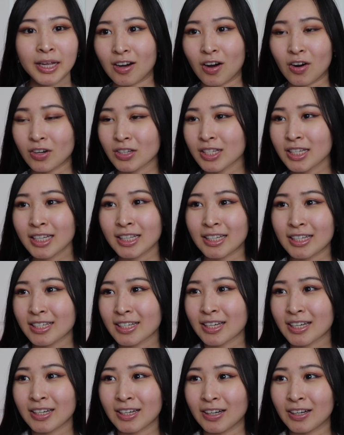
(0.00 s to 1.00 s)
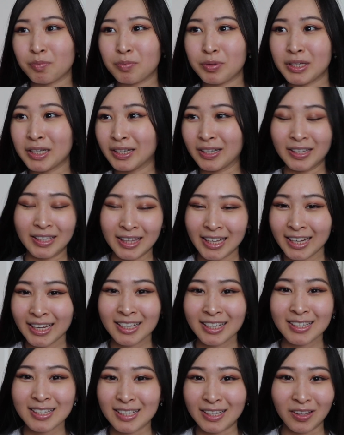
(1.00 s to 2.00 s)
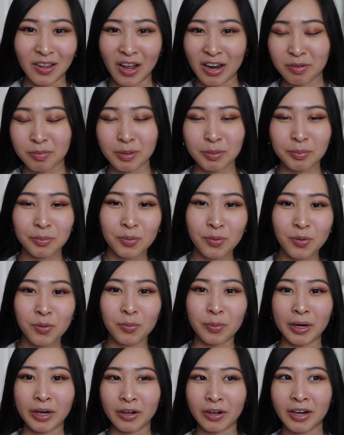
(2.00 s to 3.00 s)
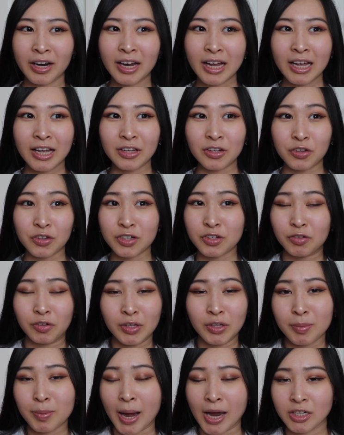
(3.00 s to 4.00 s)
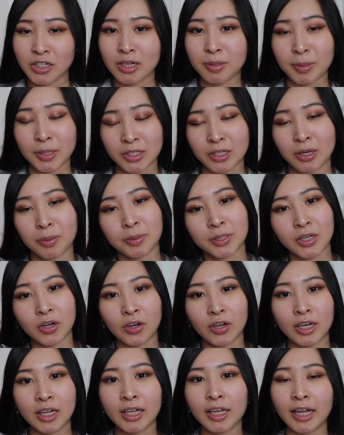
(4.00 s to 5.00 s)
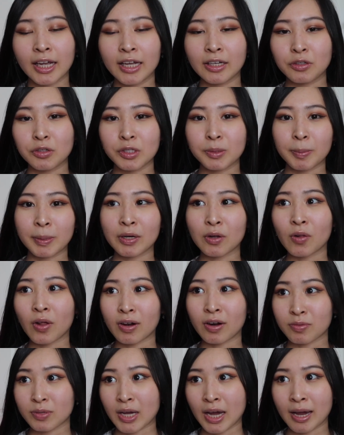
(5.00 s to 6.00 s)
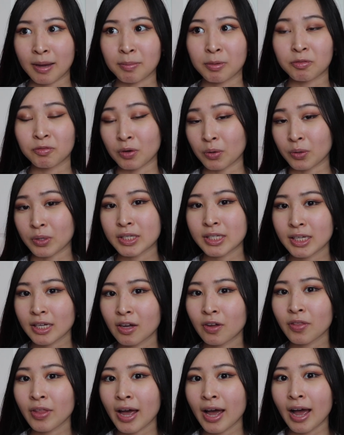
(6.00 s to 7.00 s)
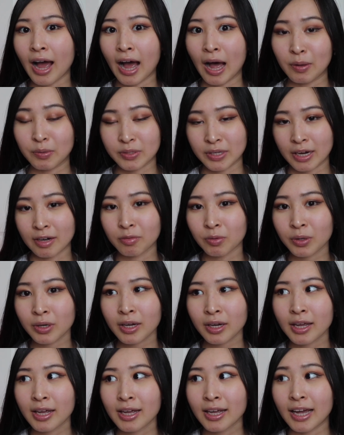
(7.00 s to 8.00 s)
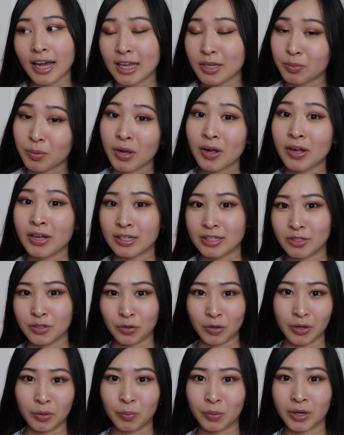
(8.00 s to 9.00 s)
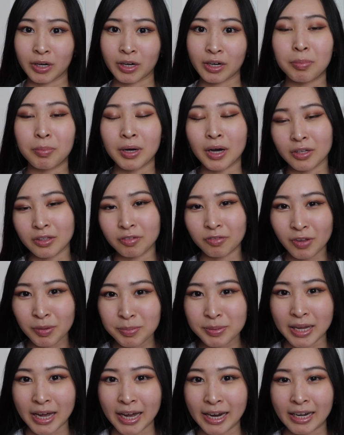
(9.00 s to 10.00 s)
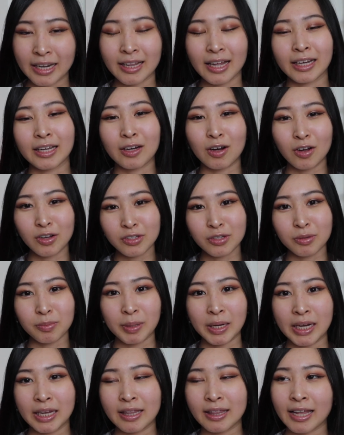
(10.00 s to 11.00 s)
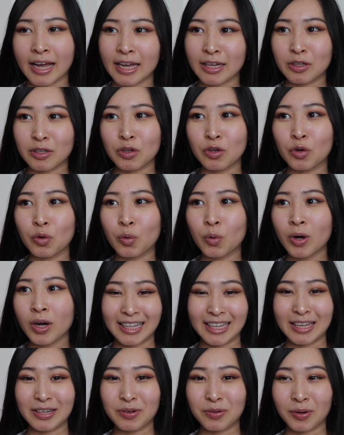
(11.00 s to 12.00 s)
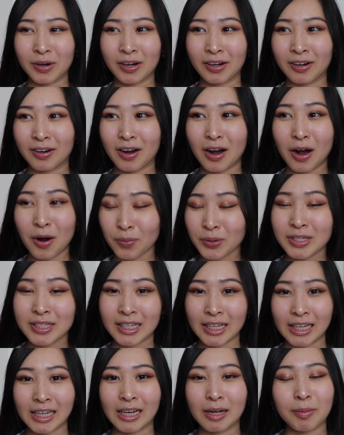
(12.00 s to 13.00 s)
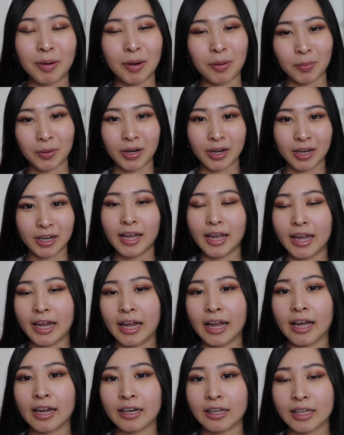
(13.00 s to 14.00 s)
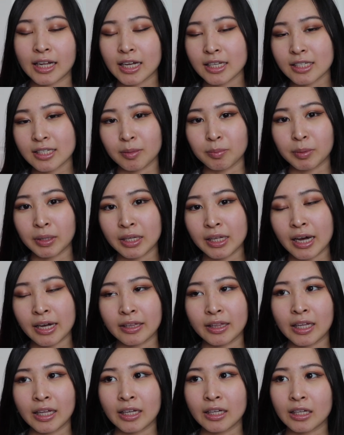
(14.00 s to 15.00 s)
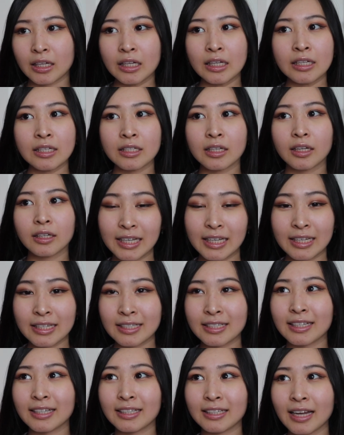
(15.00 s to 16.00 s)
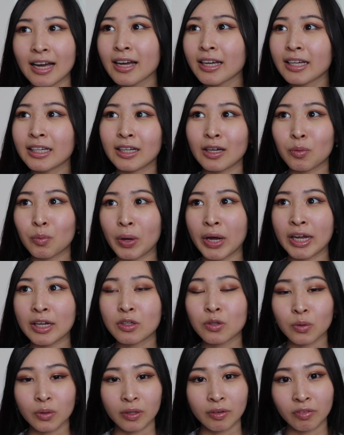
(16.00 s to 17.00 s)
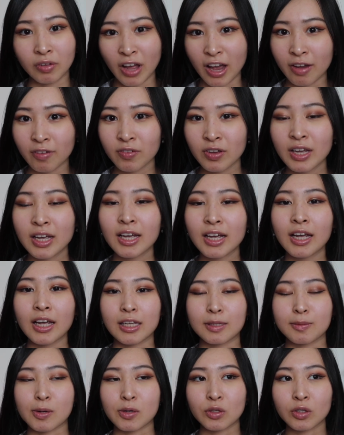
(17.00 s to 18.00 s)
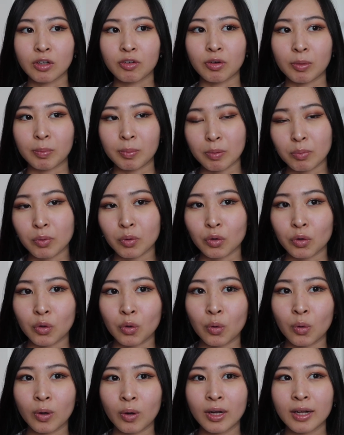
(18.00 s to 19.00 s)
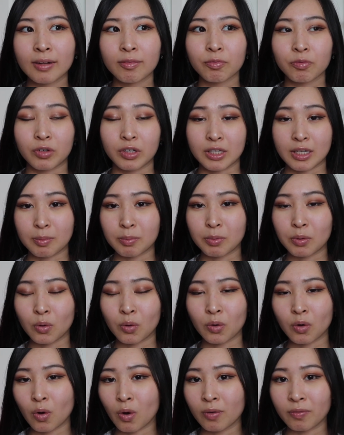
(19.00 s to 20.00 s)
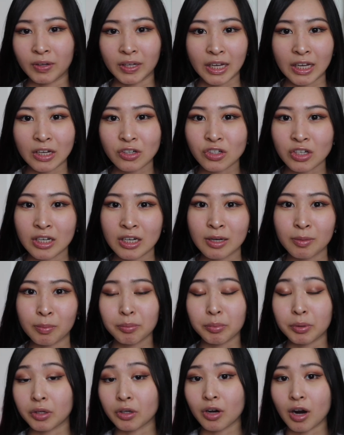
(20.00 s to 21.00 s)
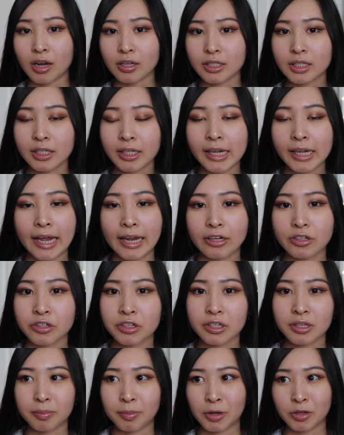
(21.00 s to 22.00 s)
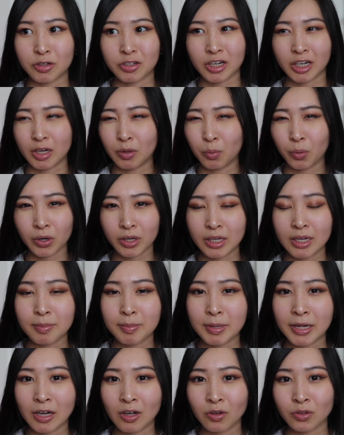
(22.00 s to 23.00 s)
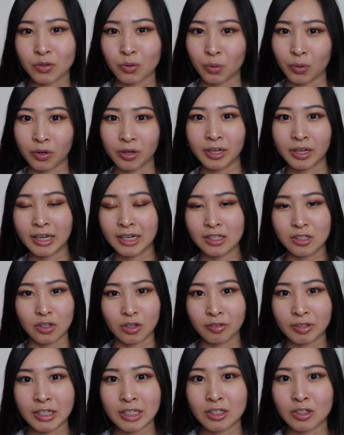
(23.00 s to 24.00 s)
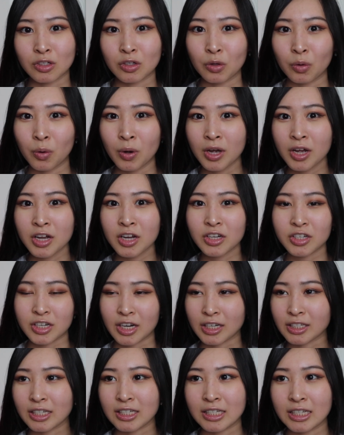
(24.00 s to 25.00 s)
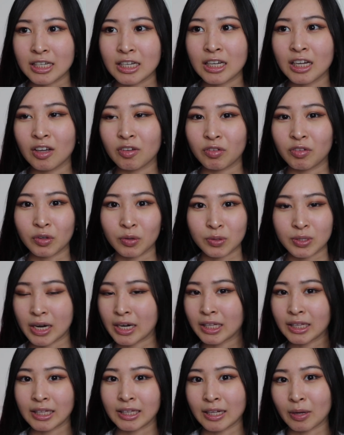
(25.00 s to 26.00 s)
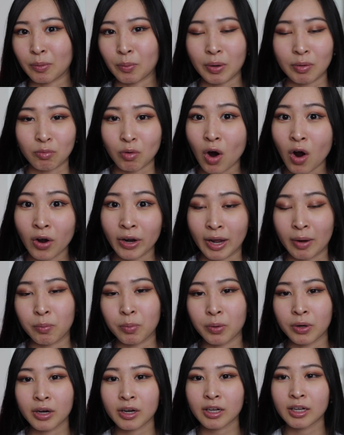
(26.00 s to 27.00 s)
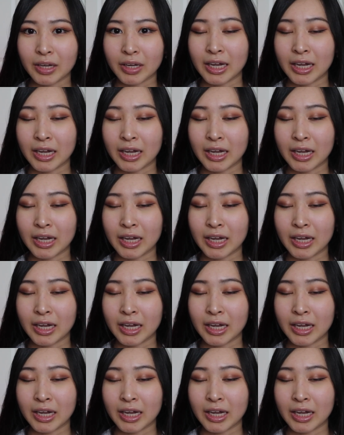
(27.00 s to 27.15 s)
Honestly, this can be a good thing to a lot of people where you're just really passionate about cybersecurity and you spend a lot of time focusing on that outside of work as well as during work. But on the flip side, that can also mean that you that you are always thinking about work. And that is something I think is is not a good way to live life, especially for people who for example, go on vacation, but they're constantly anxious about checking work emails or getting service to check to see if there's anything that went wrong at work.